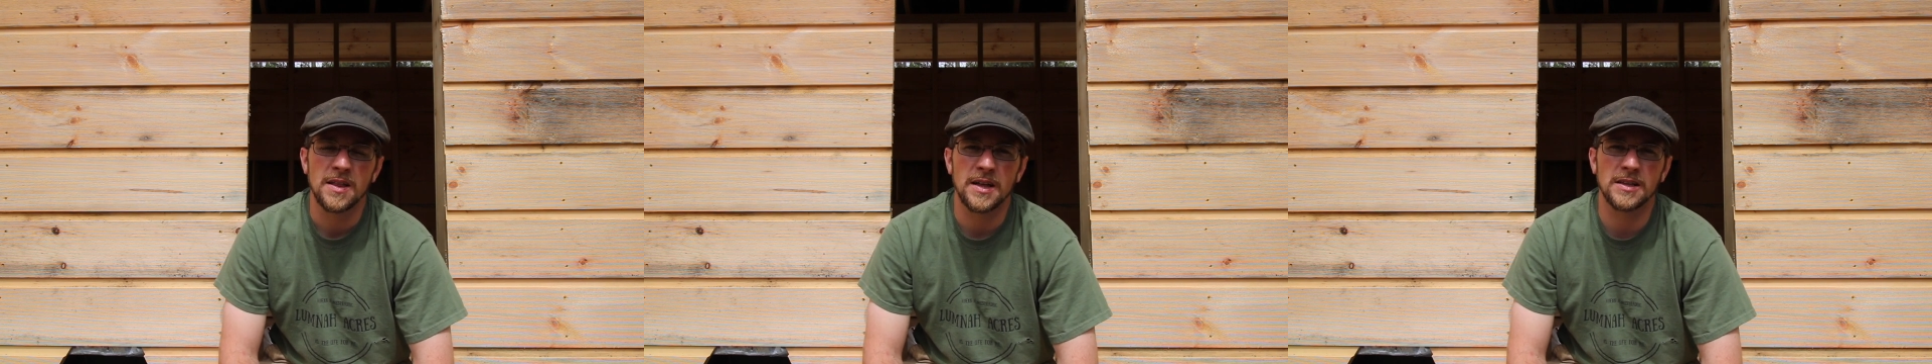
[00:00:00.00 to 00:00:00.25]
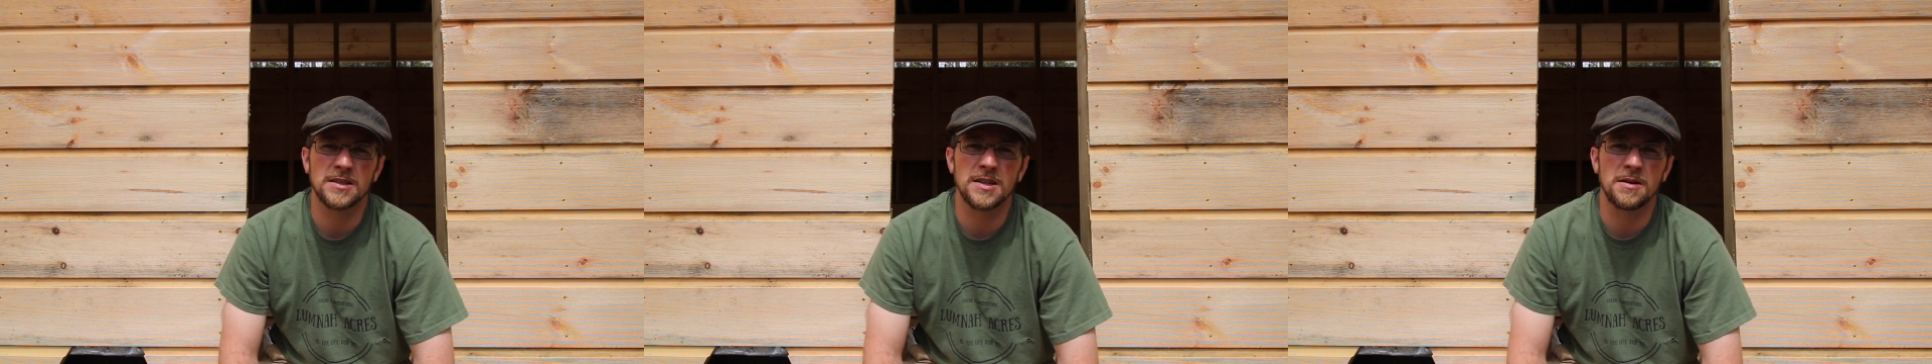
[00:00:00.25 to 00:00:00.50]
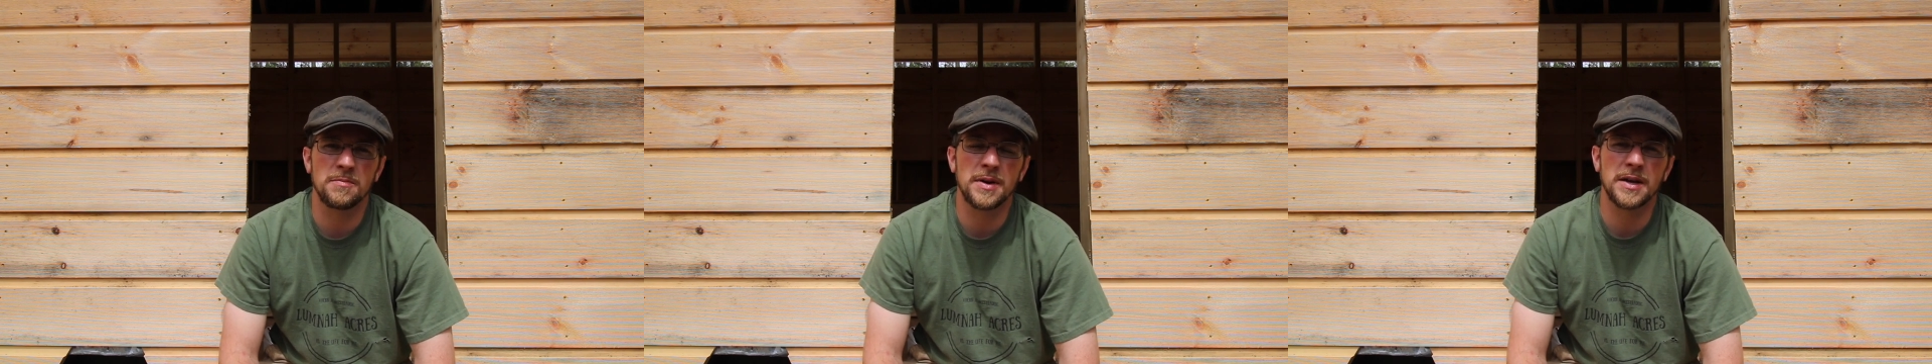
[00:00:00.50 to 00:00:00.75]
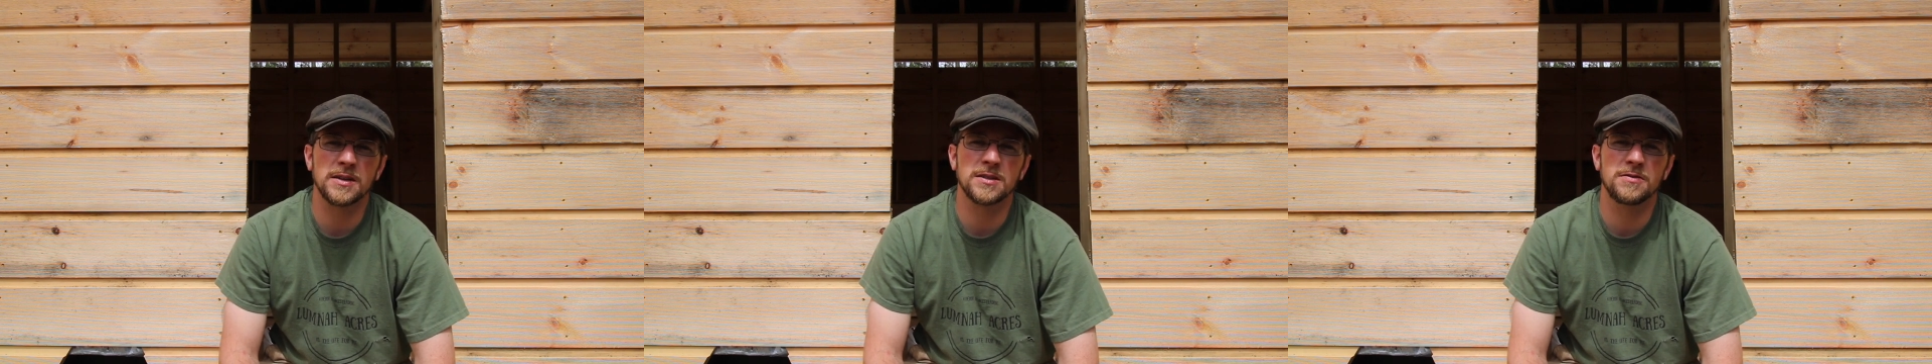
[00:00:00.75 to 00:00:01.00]
That's their
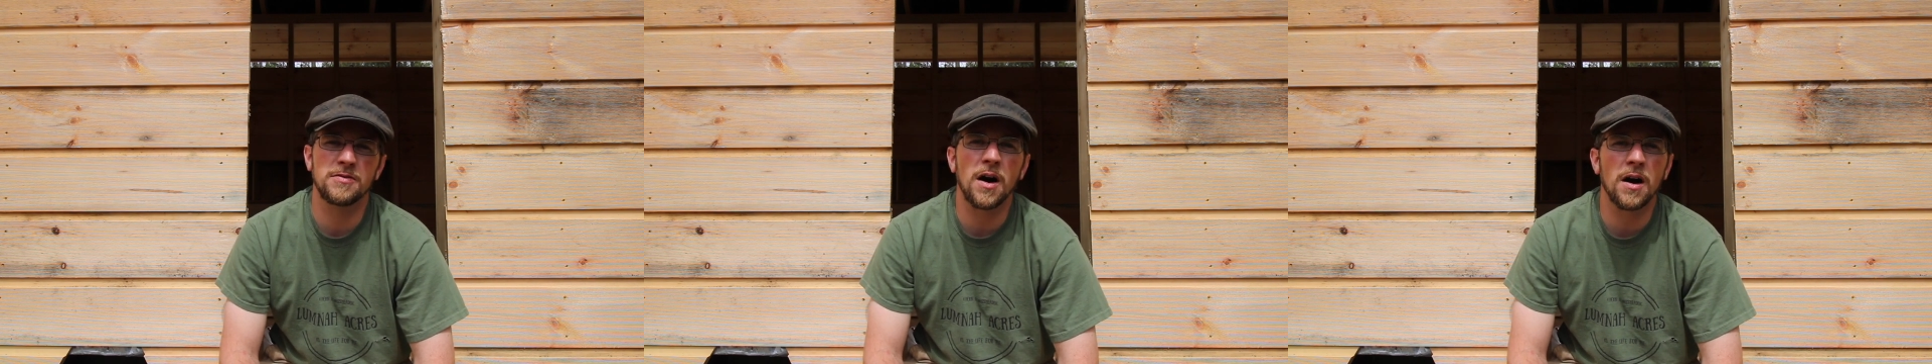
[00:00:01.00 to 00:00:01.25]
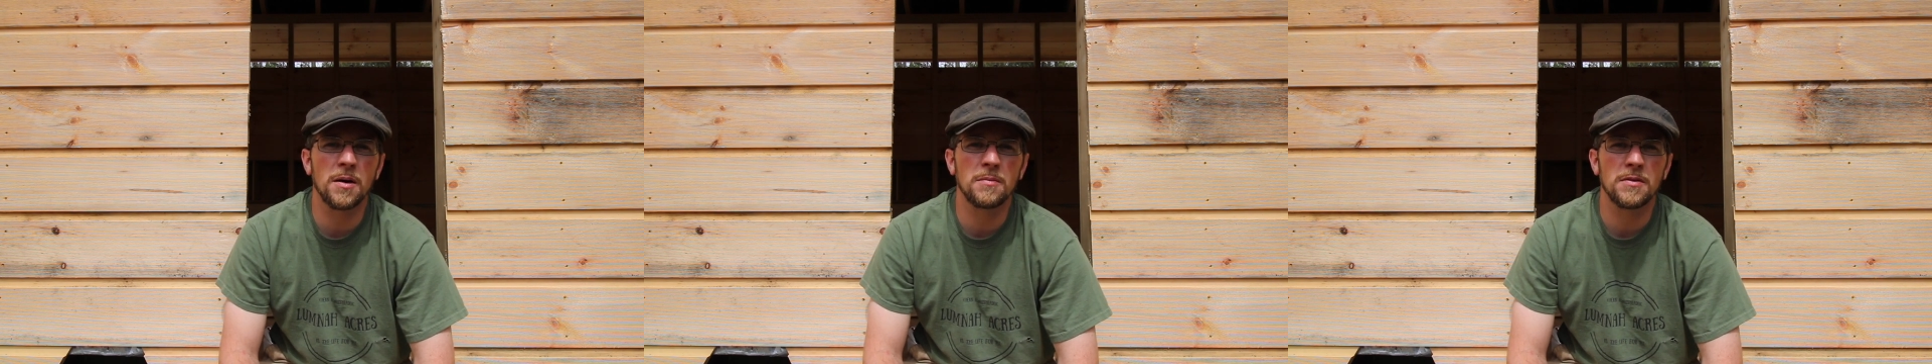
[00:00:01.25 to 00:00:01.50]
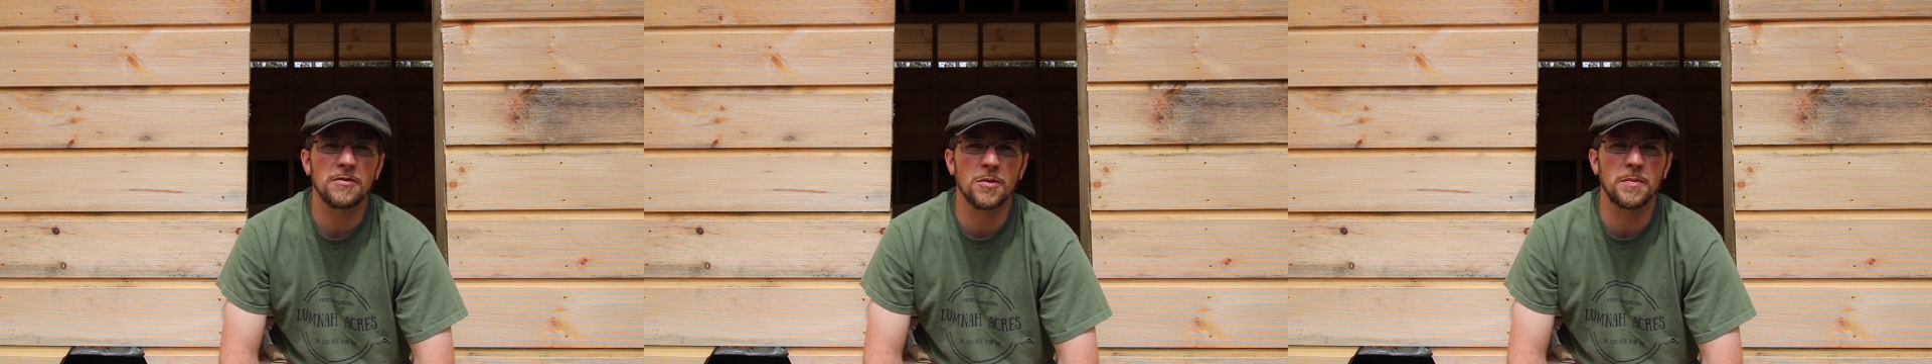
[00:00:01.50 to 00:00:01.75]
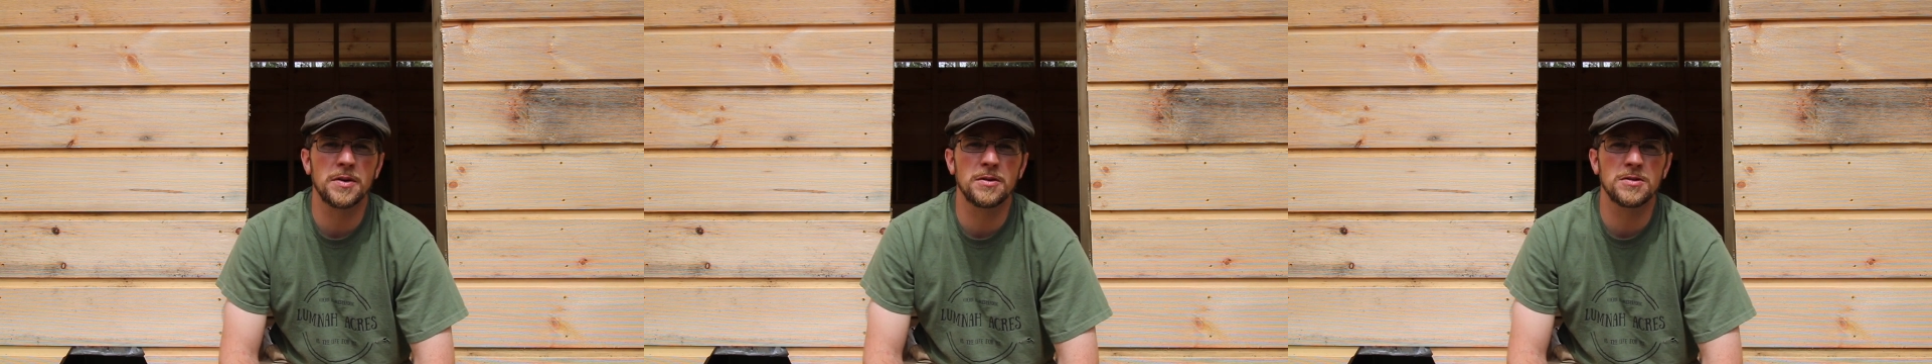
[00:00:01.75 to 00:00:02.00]
biggest farm for
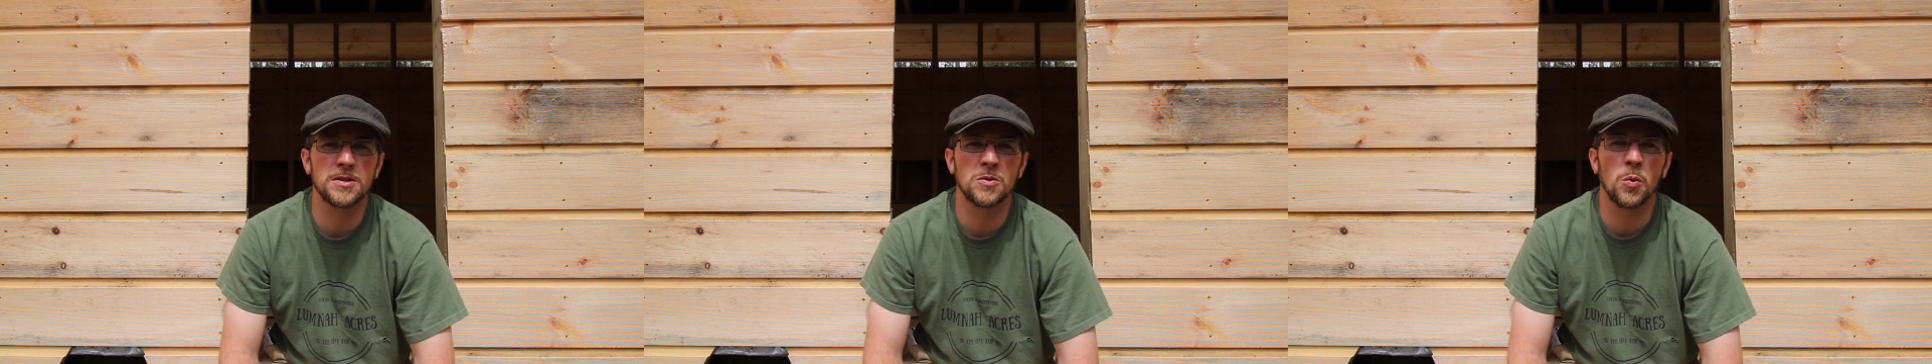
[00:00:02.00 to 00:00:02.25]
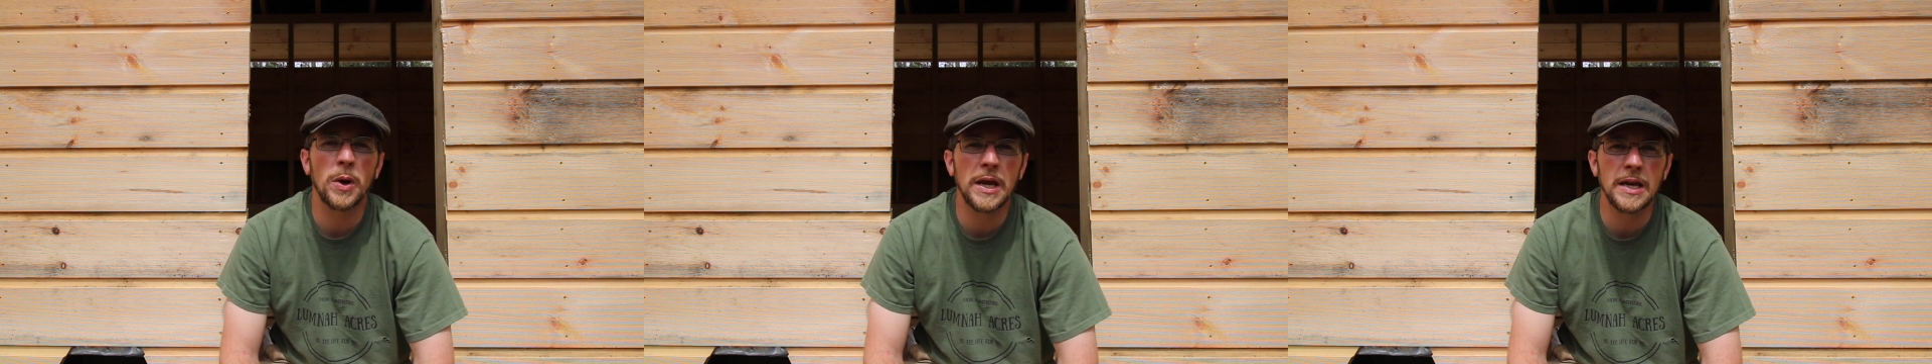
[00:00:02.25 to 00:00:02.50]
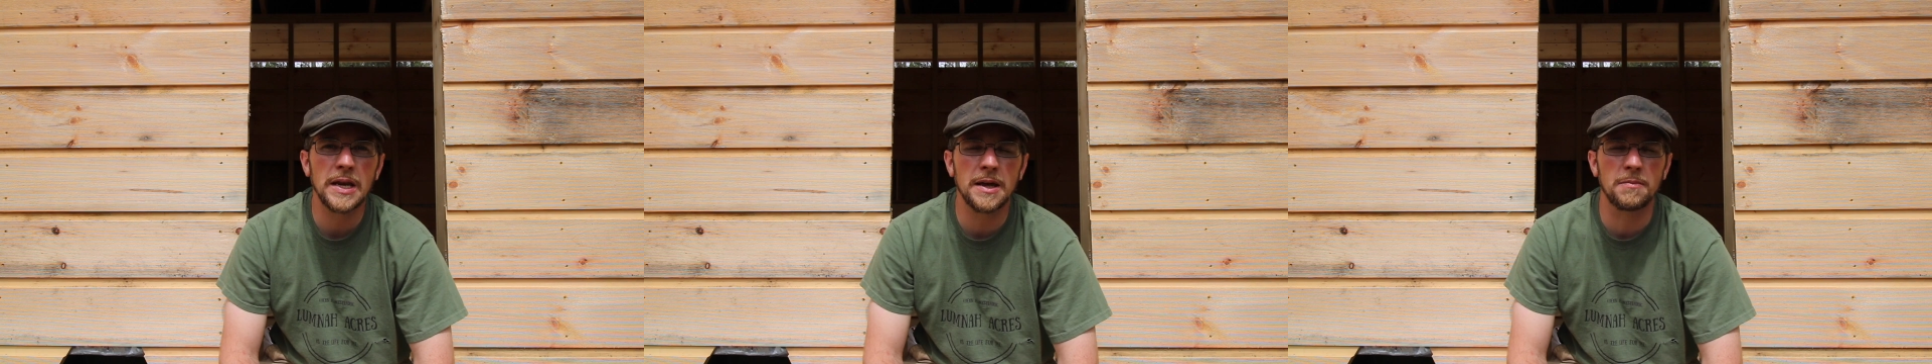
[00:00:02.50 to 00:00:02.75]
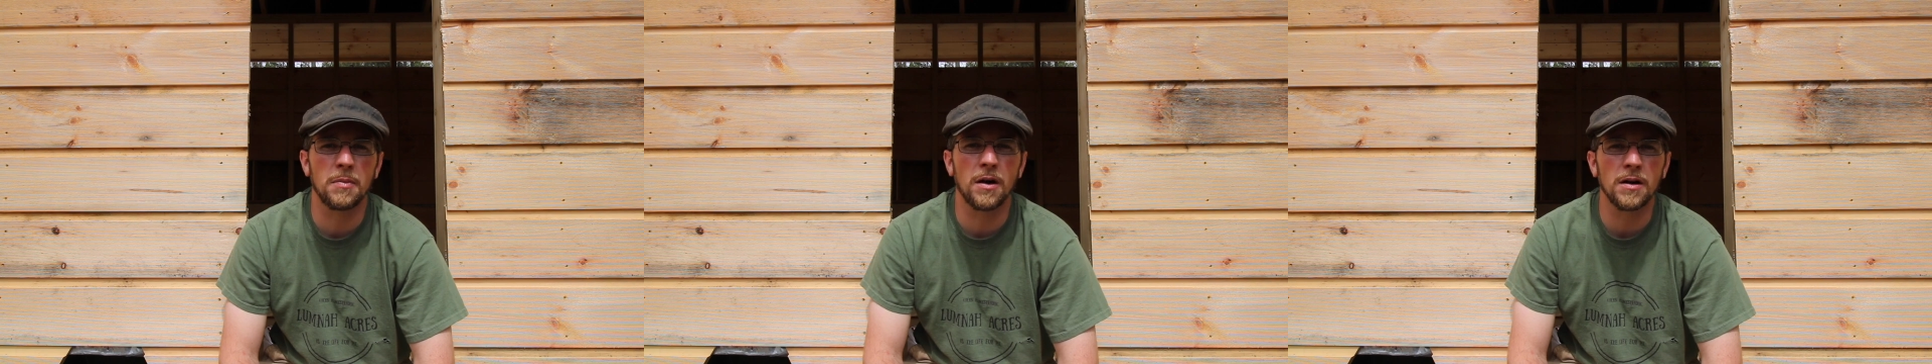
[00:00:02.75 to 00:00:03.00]
producing wheat
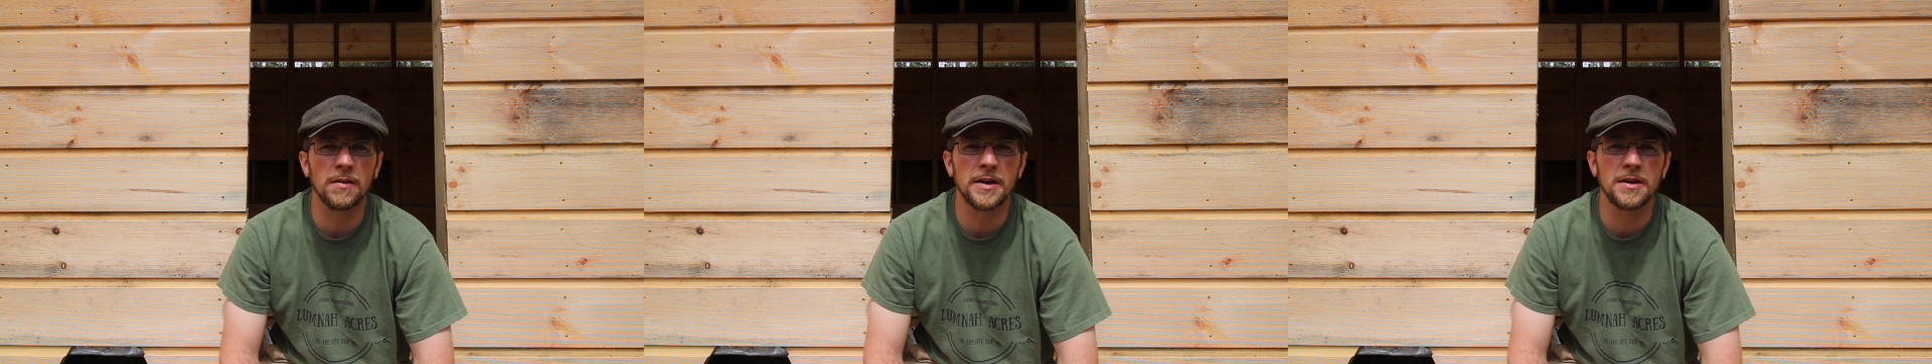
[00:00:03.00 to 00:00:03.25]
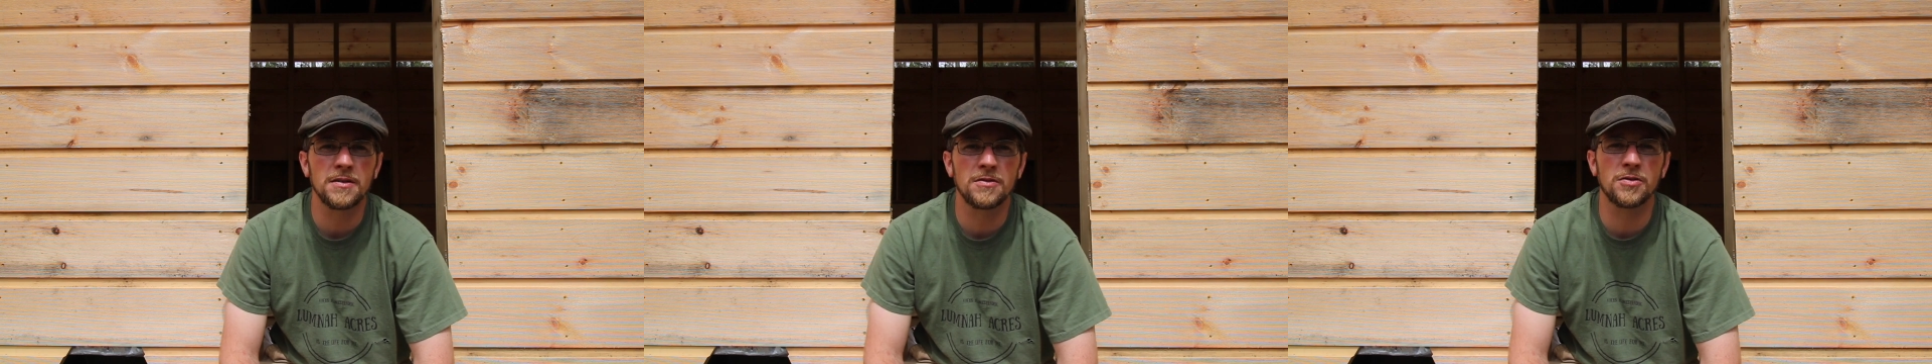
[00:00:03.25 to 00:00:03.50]
and barley